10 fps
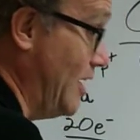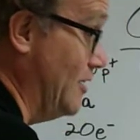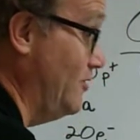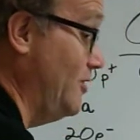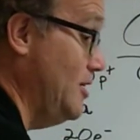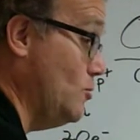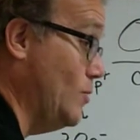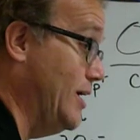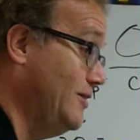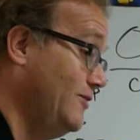of
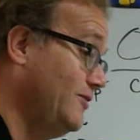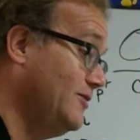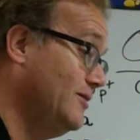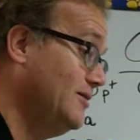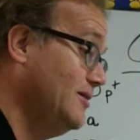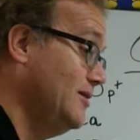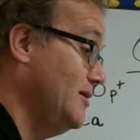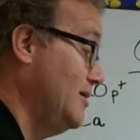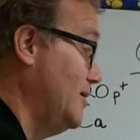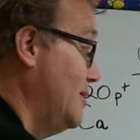sequence
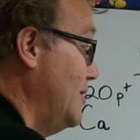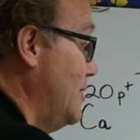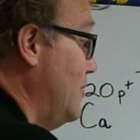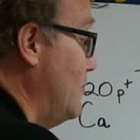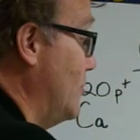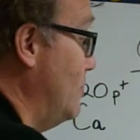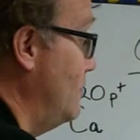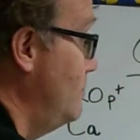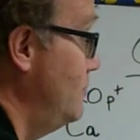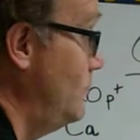
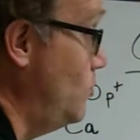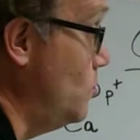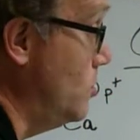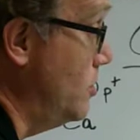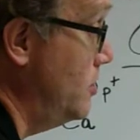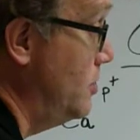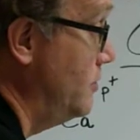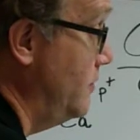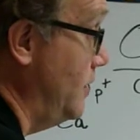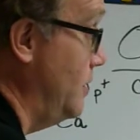from 4
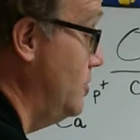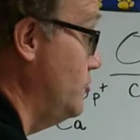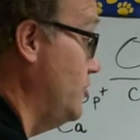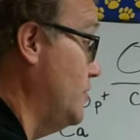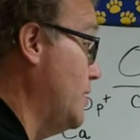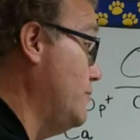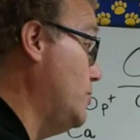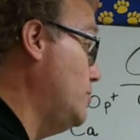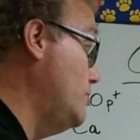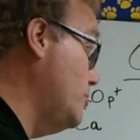to energy
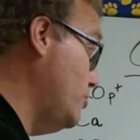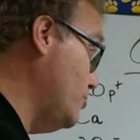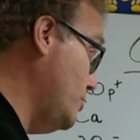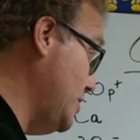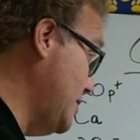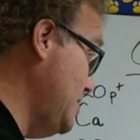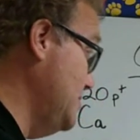level 3.